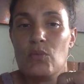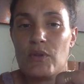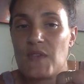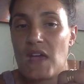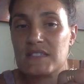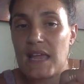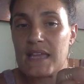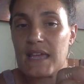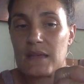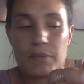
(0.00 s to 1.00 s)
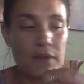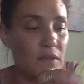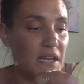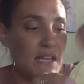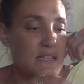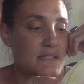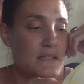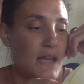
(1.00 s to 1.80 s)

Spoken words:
with psychic abilities.